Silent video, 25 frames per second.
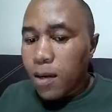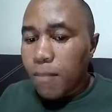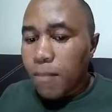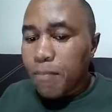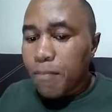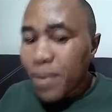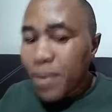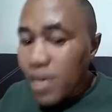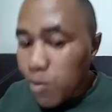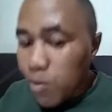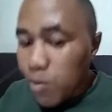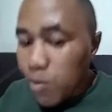
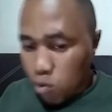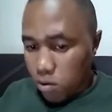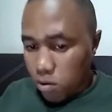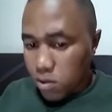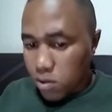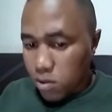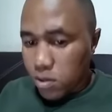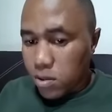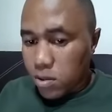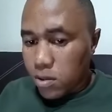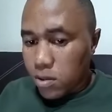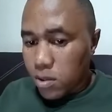
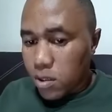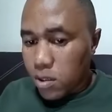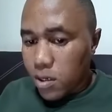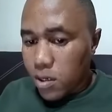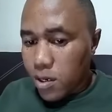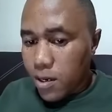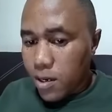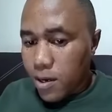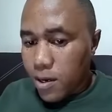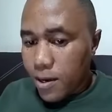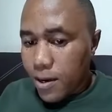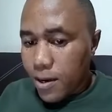people
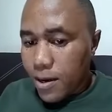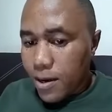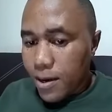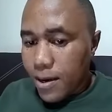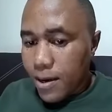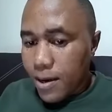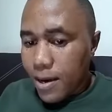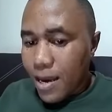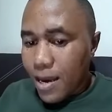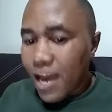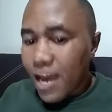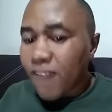
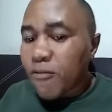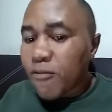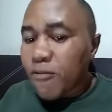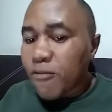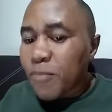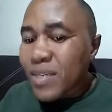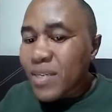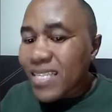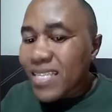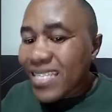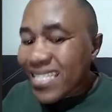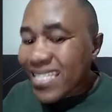have
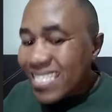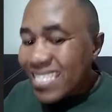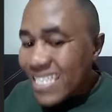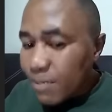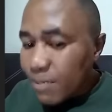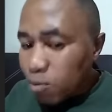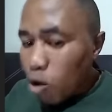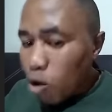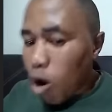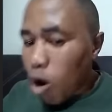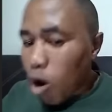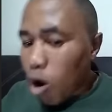been
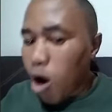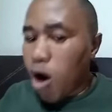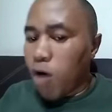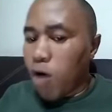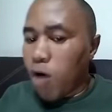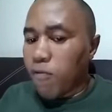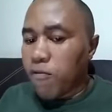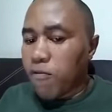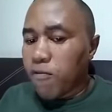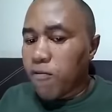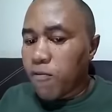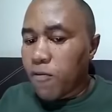stripped of.
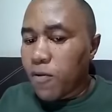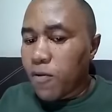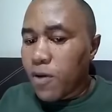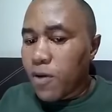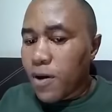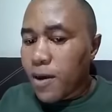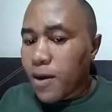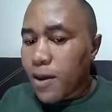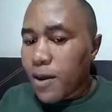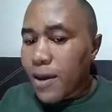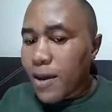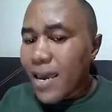
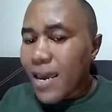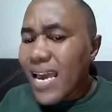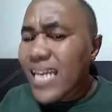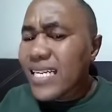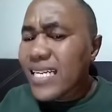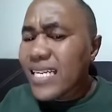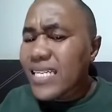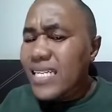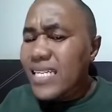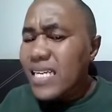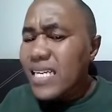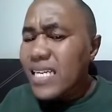
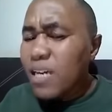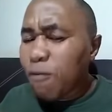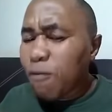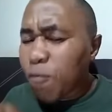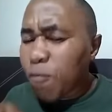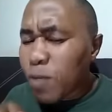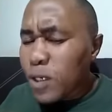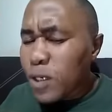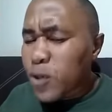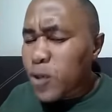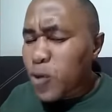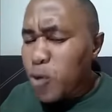And if
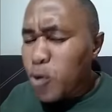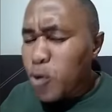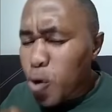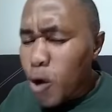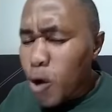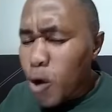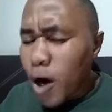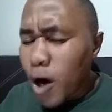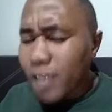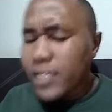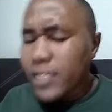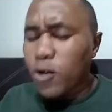we do
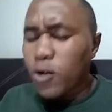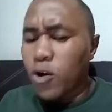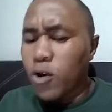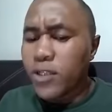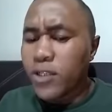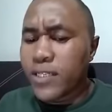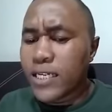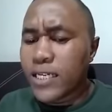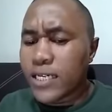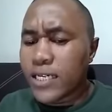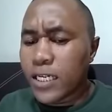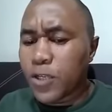not
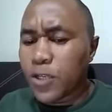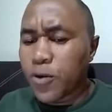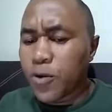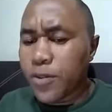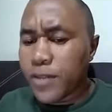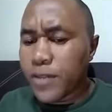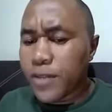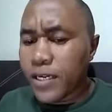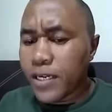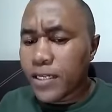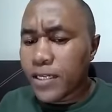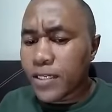concentrate on
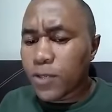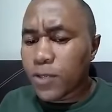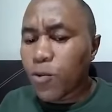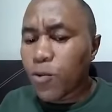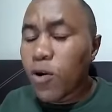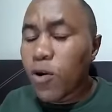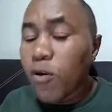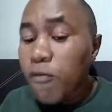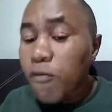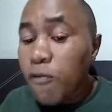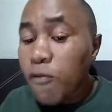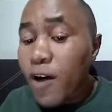this,
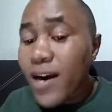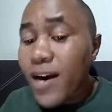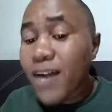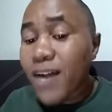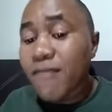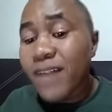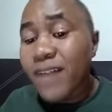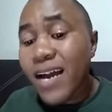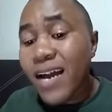we'll forever